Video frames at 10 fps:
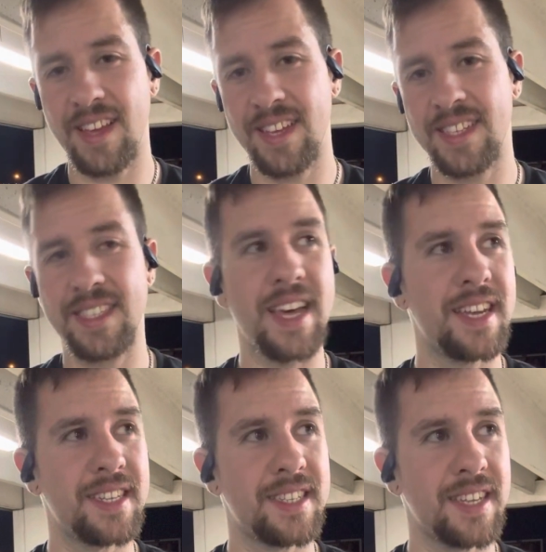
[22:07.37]
it's sad
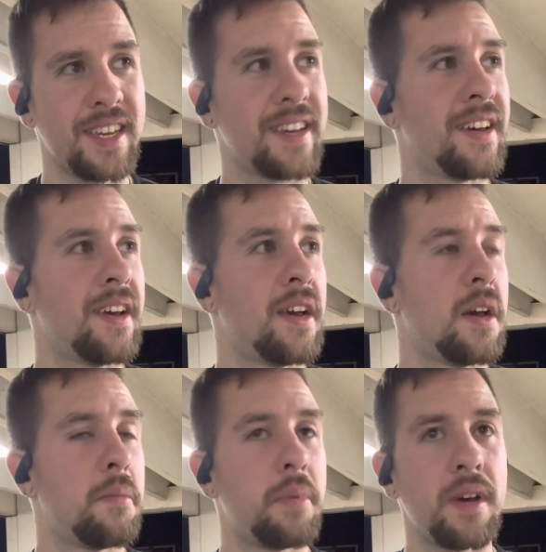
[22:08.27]
to say,
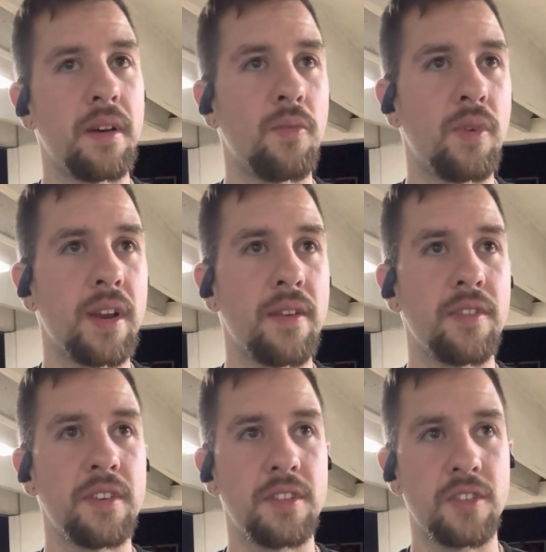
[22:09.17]
but whatever
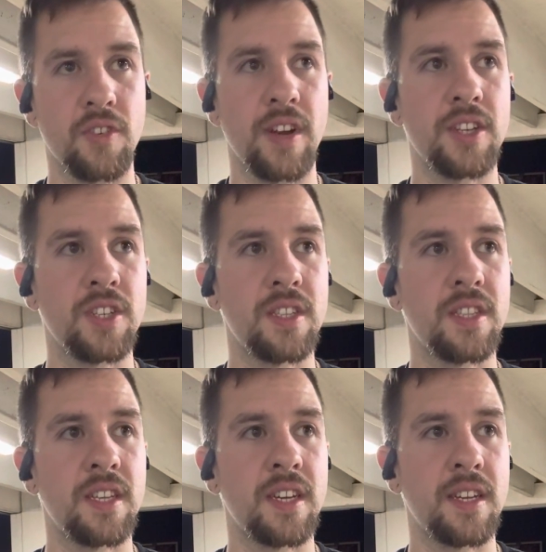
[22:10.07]
indiscretion
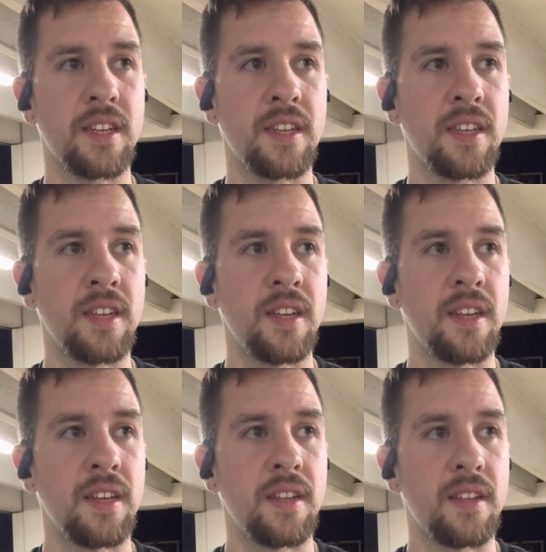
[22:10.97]
that
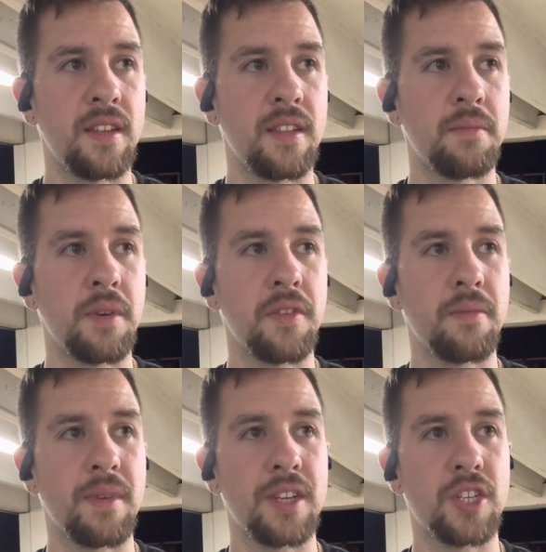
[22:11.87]
the mother of
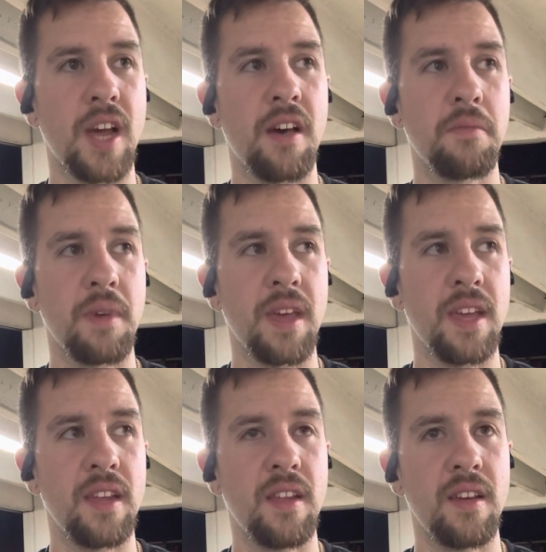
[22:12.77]
my child
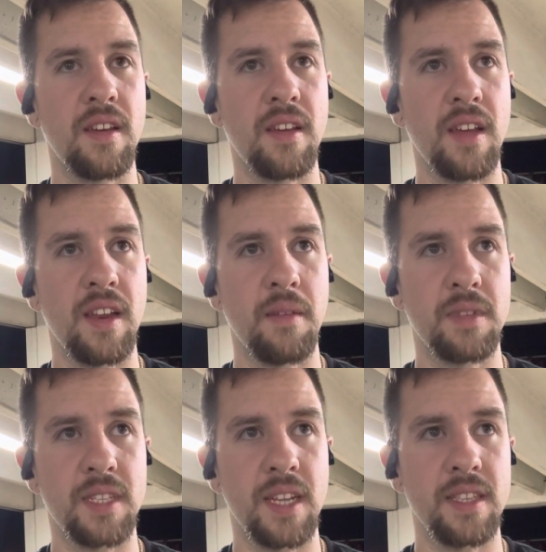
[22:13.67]
made, any
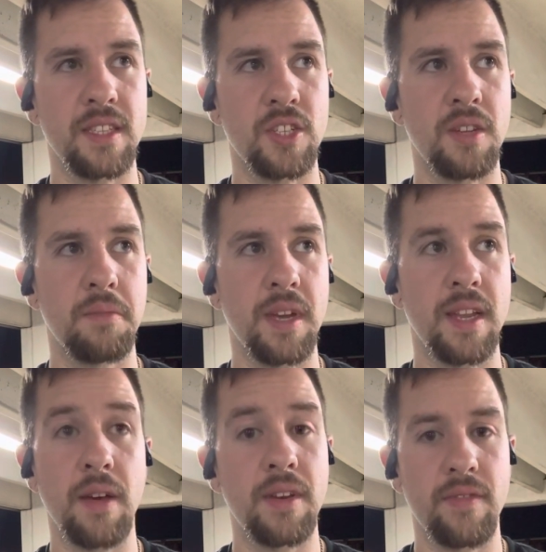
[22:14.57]
mistake that she made,
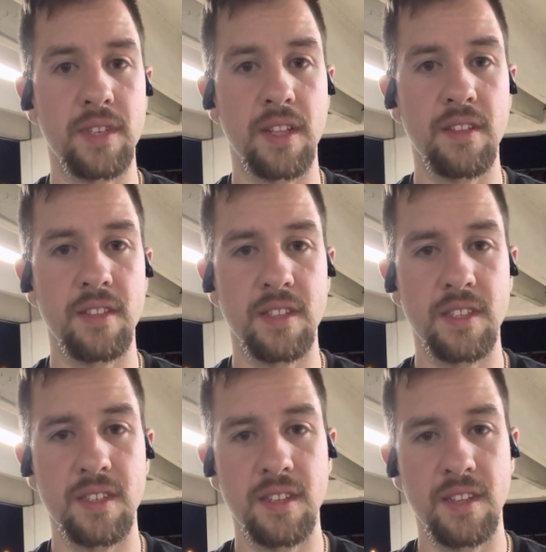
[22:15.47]
I would never tell her
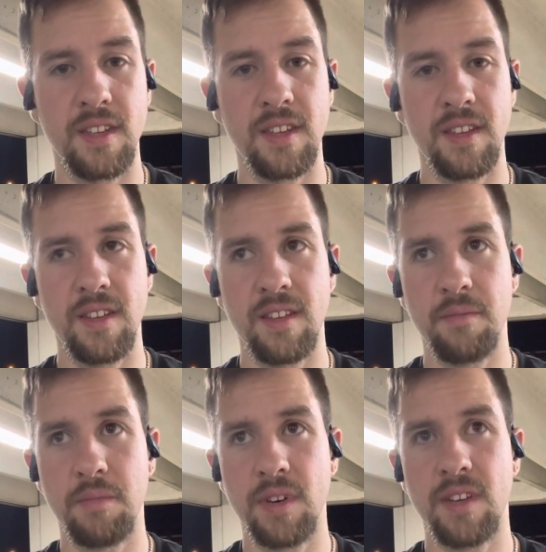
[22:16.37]
this.
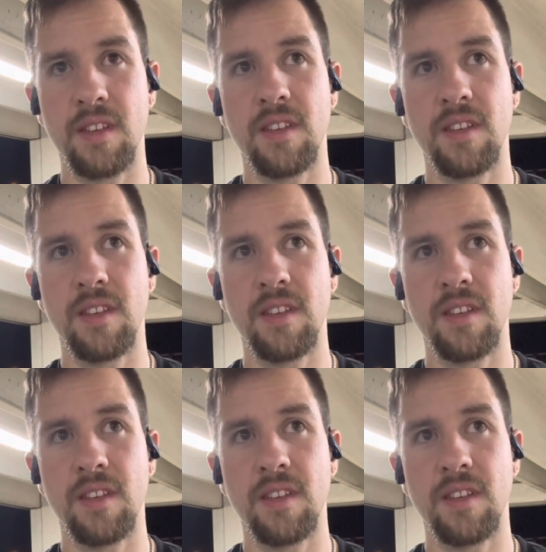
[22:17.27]
But,